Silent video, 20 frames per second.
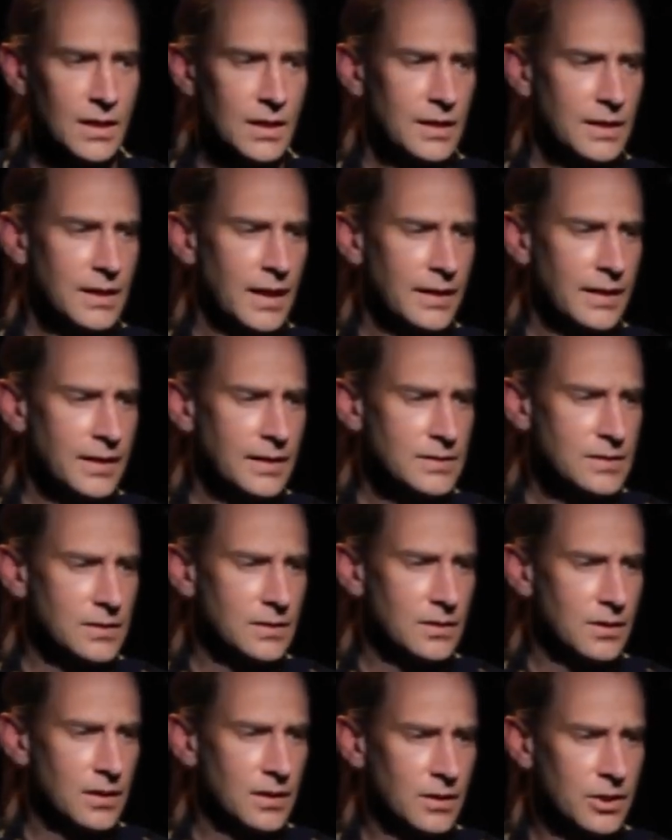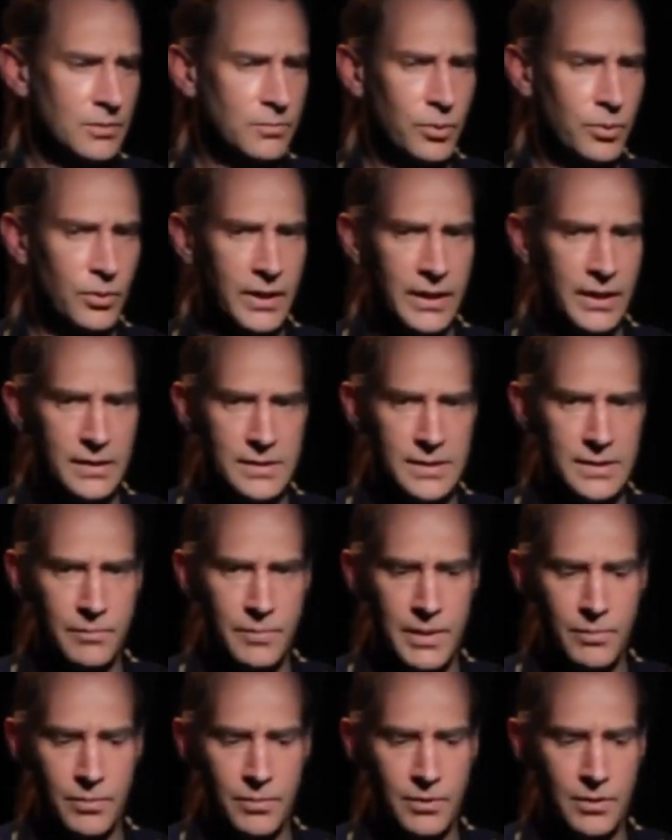Yeah, that's a good point. Some
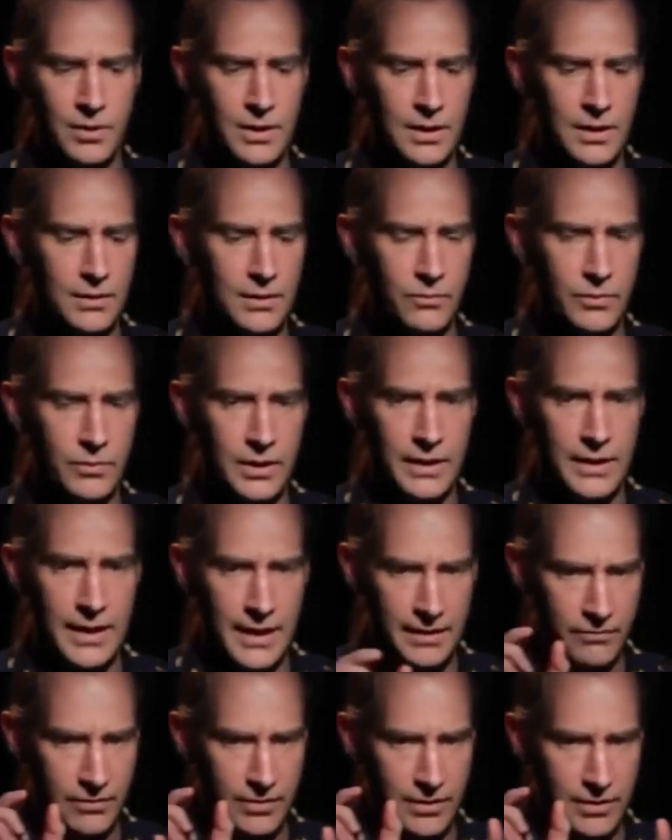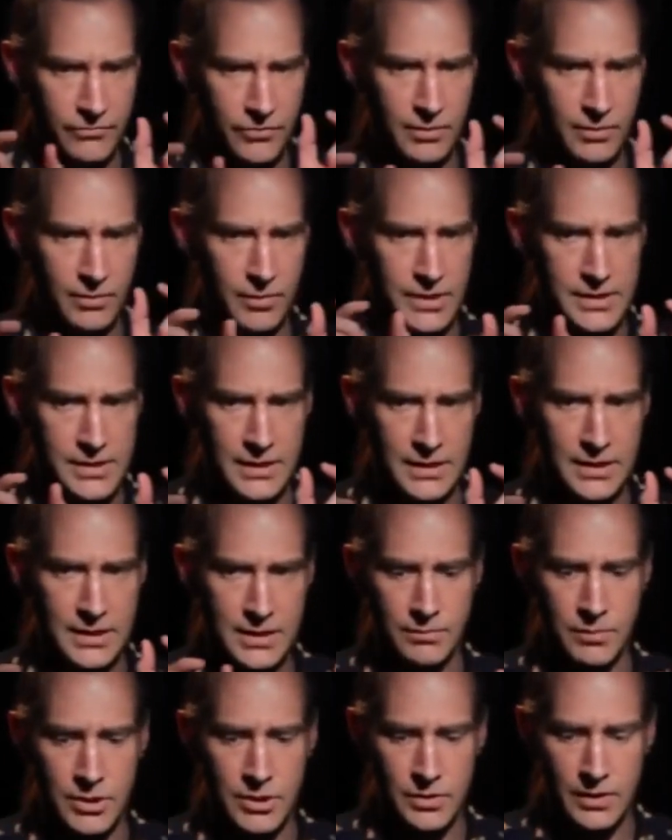people really have a firm
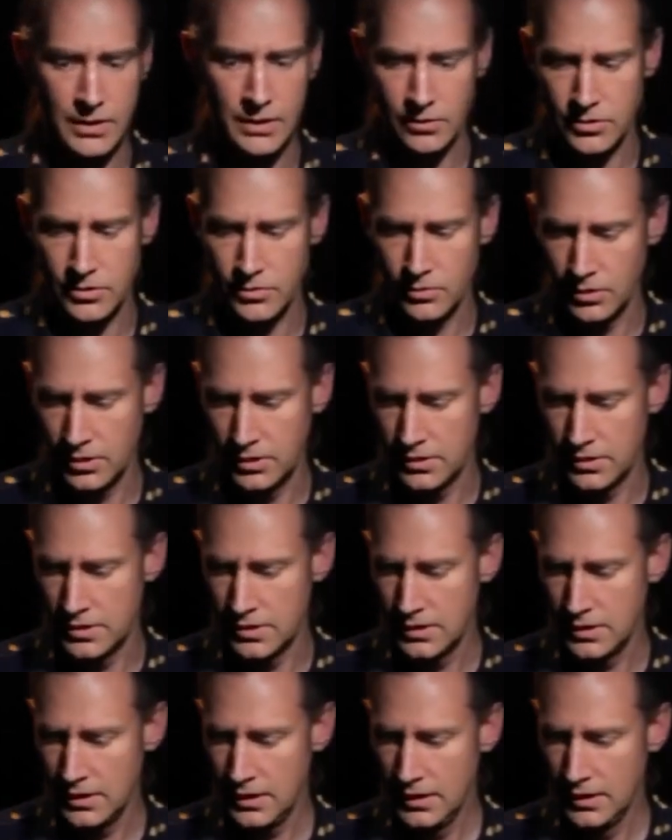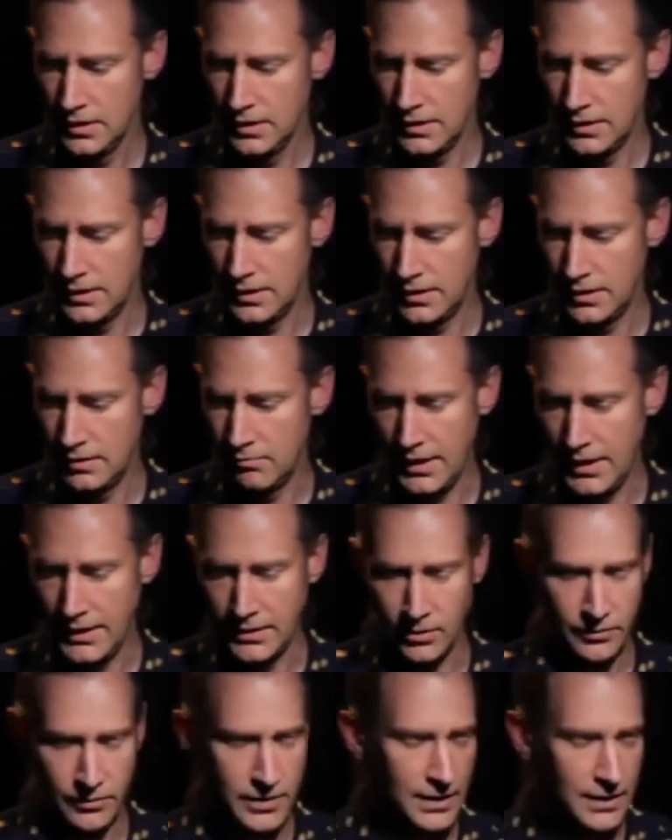distinction between those words. I
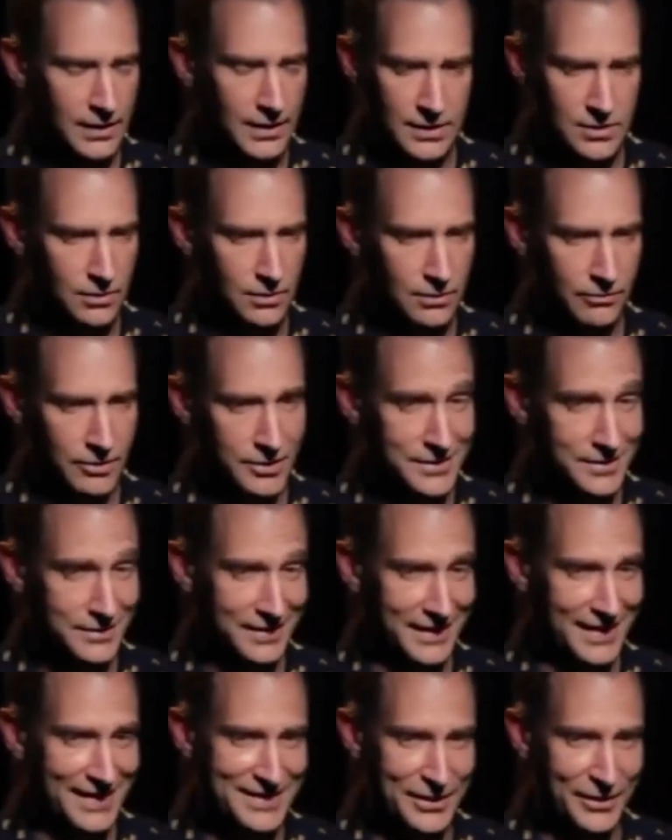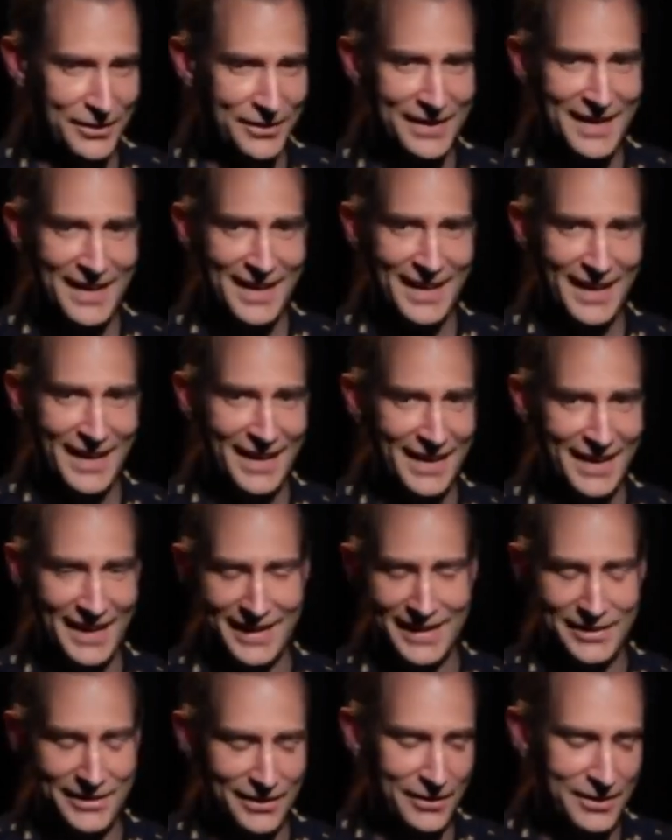don't think that's universal. So
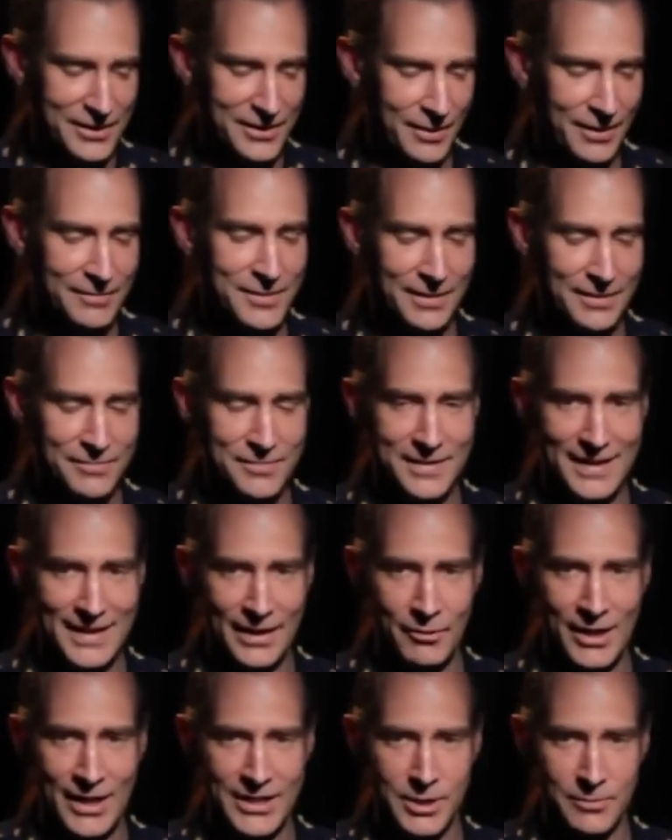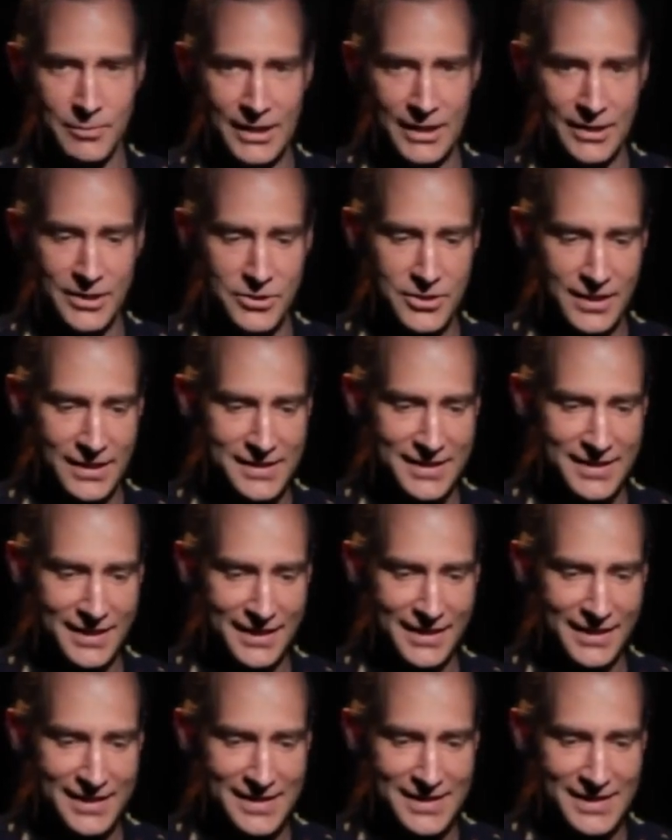that would actually be an interesting
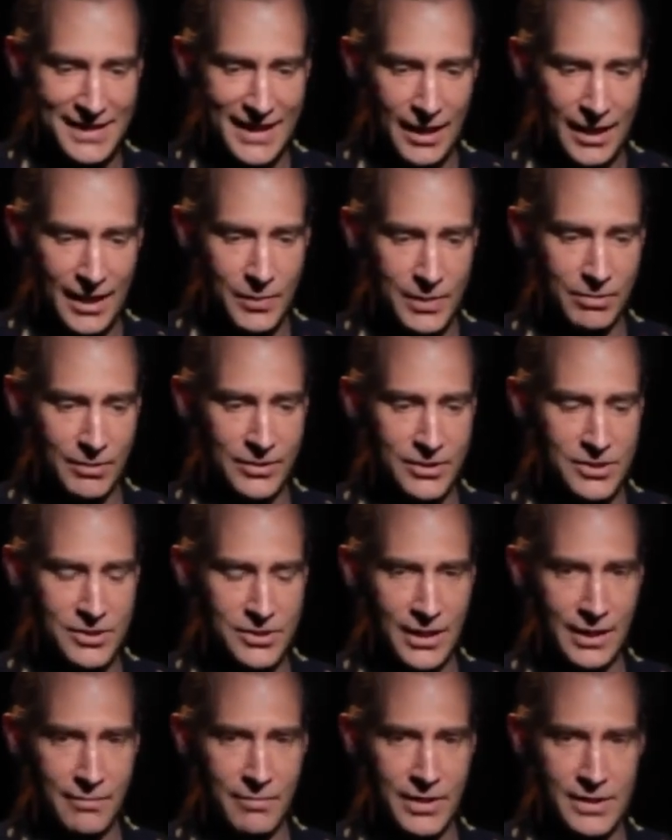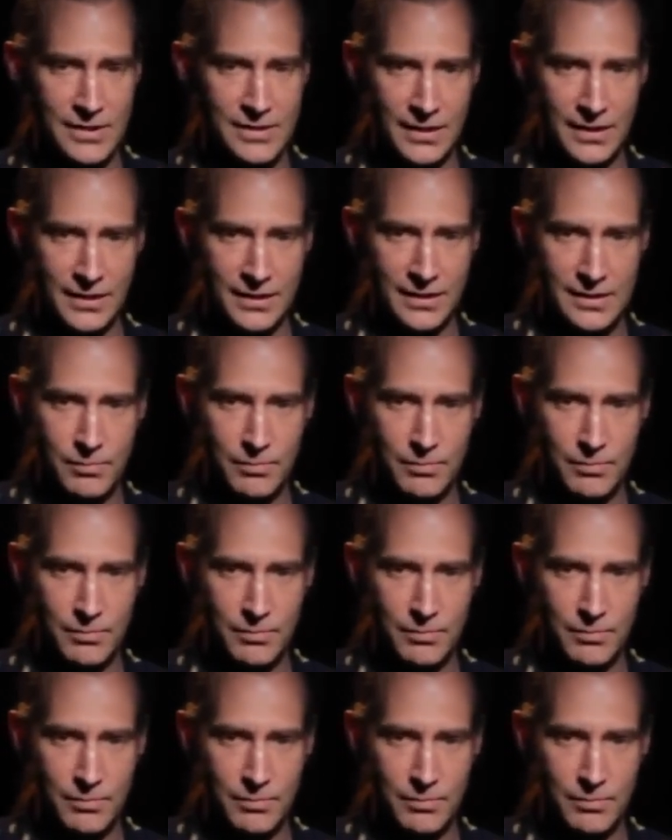study to see how people describe these things.